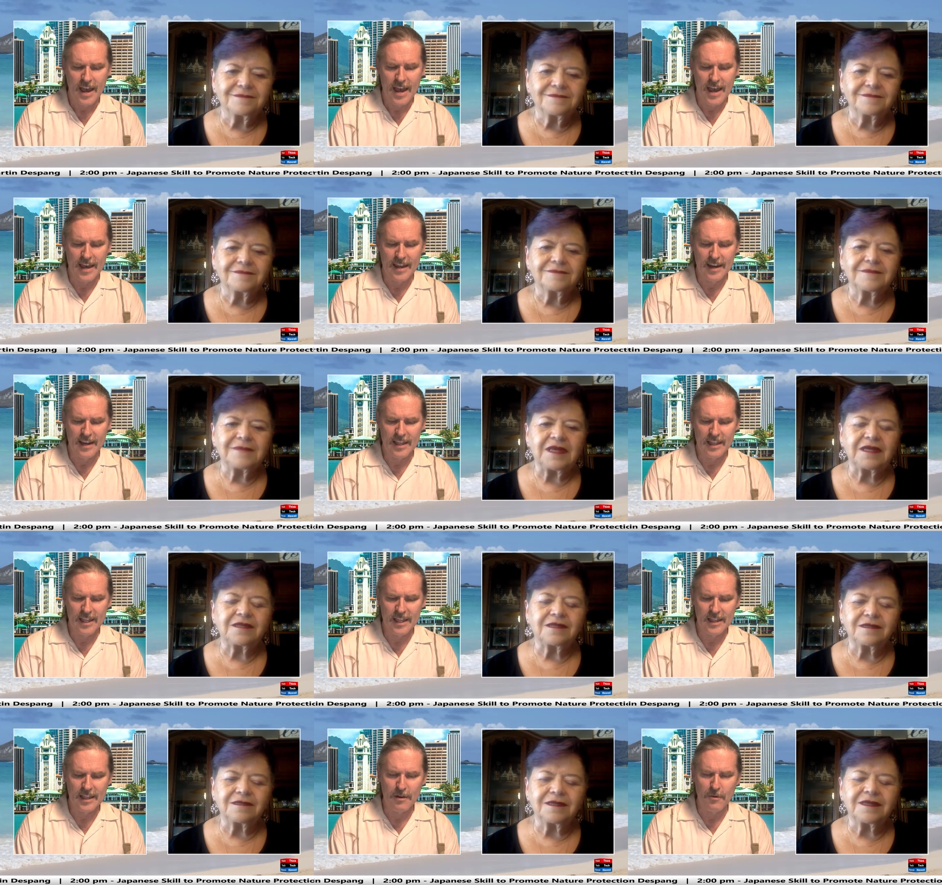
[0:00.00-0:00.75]
Speaker 1: And I
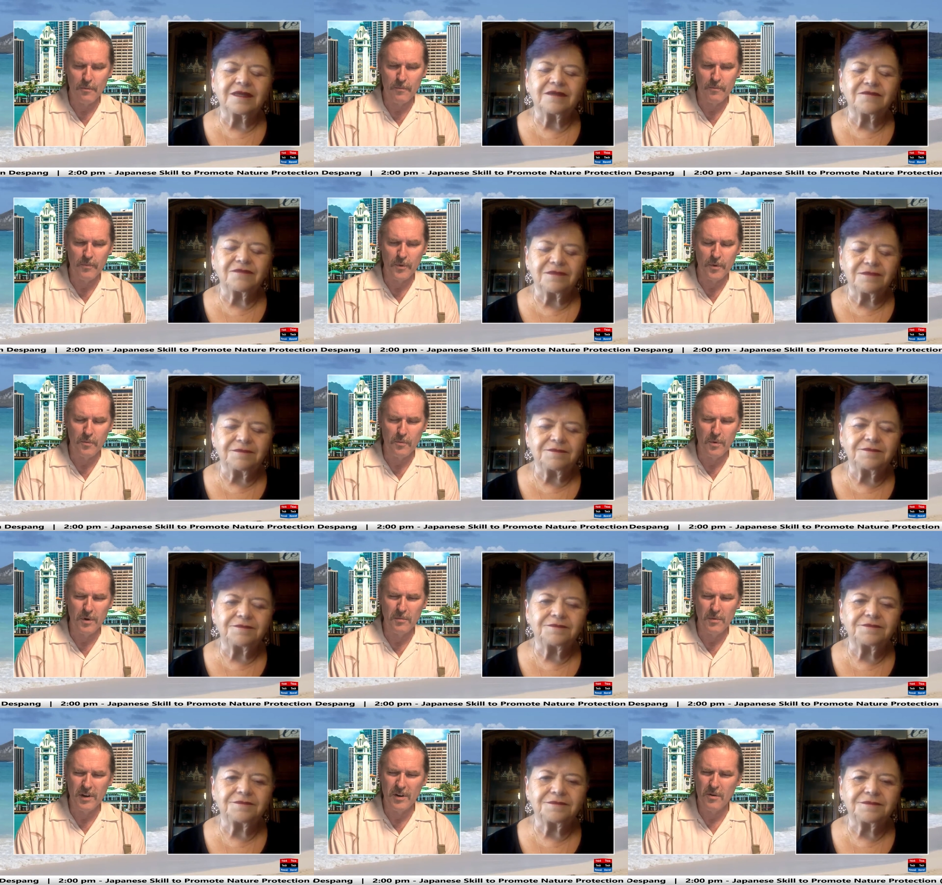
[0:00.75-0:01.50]
think that
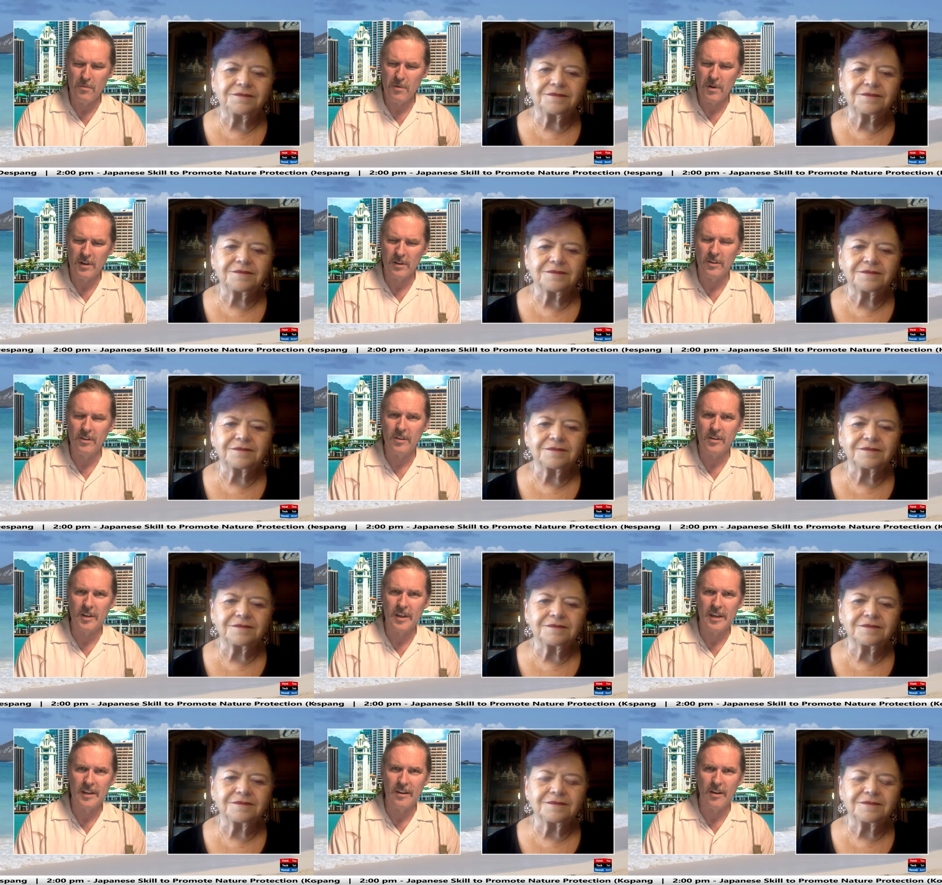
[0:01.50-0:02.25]
when we don't want to
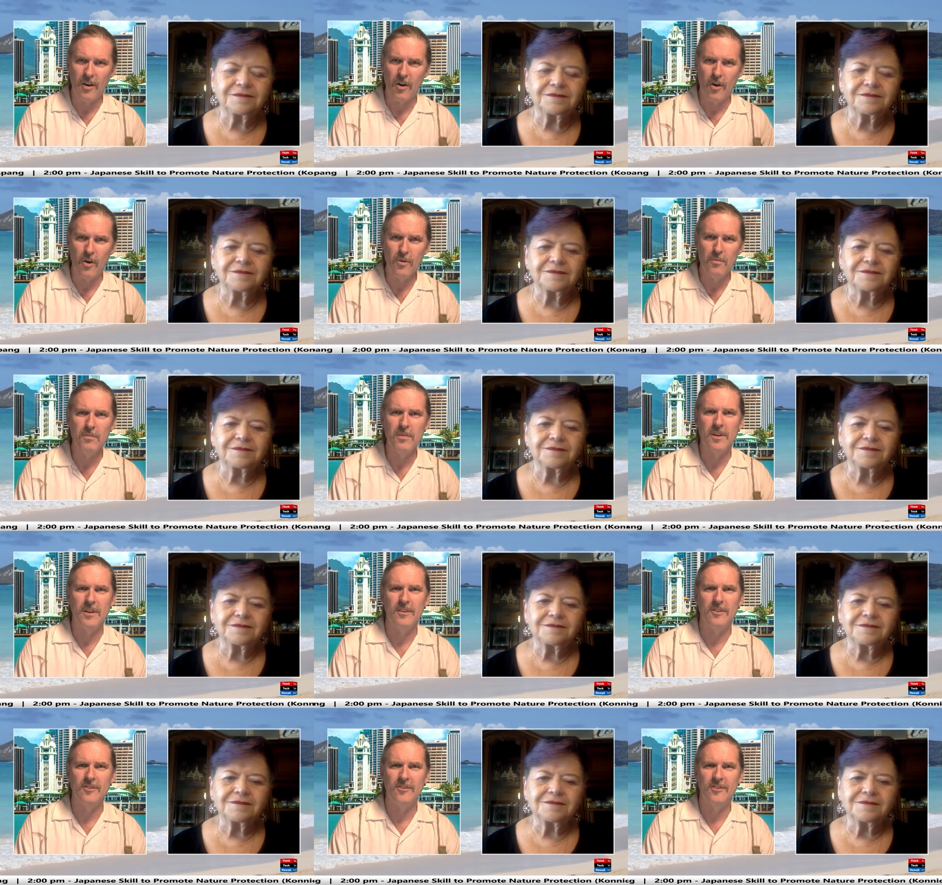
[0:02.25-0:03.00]
look at
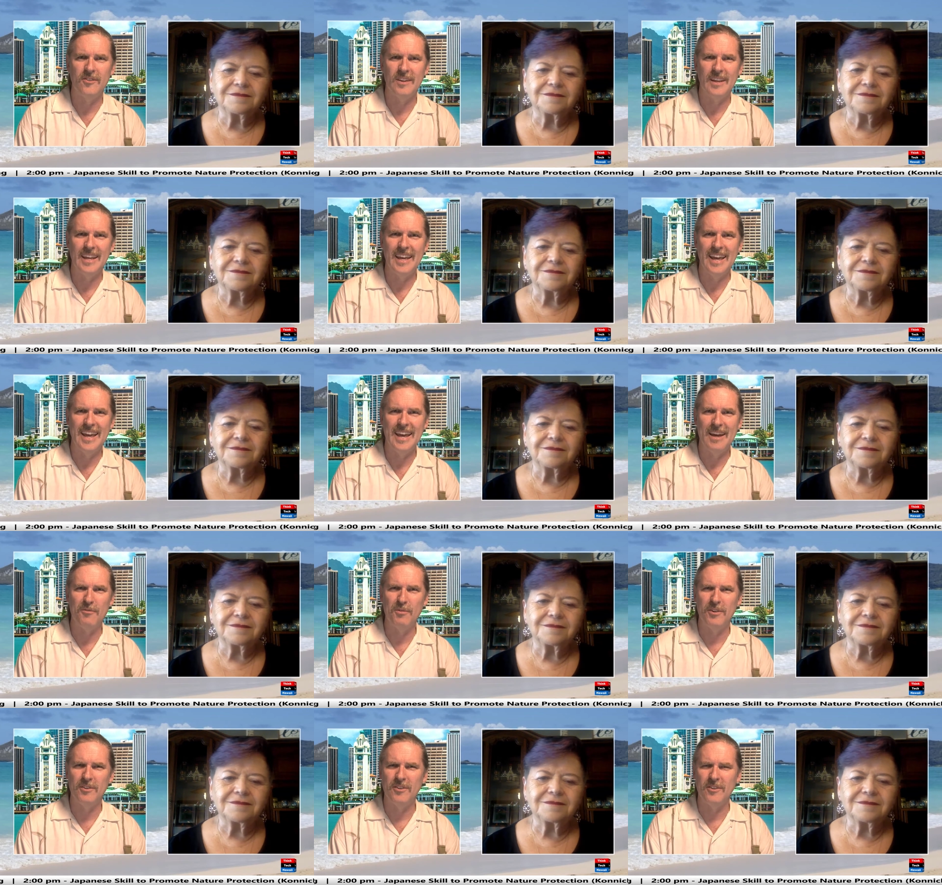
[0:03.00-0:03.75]
homeless,
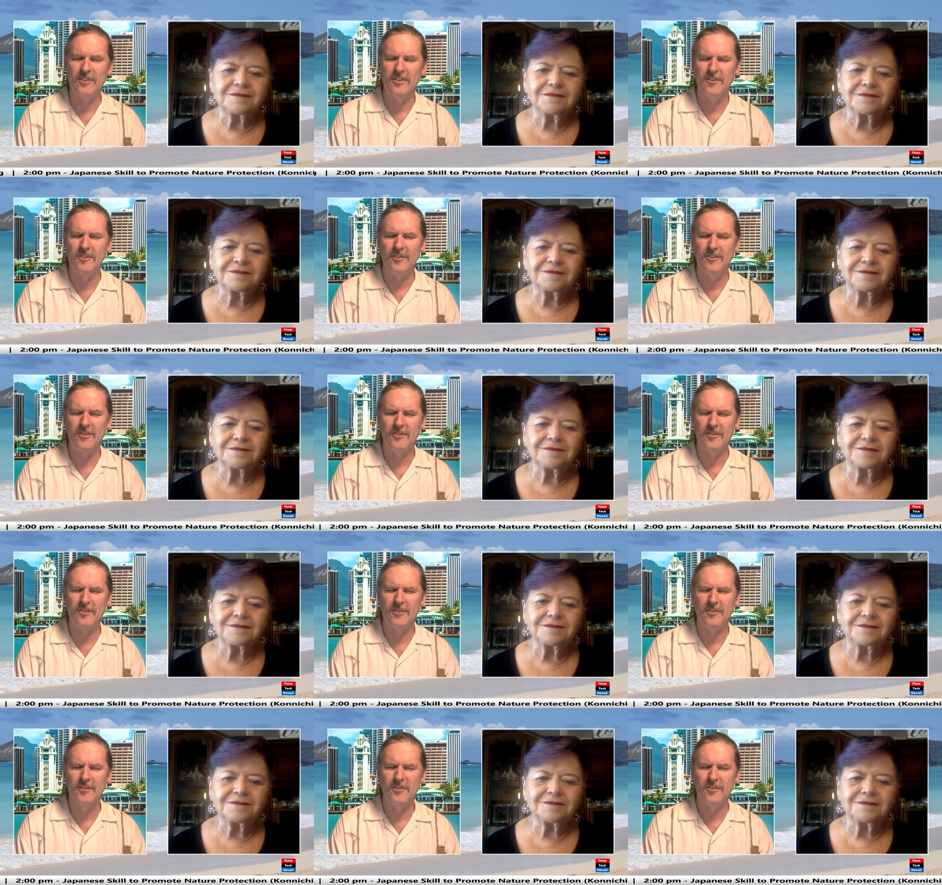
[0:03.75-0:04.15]
which is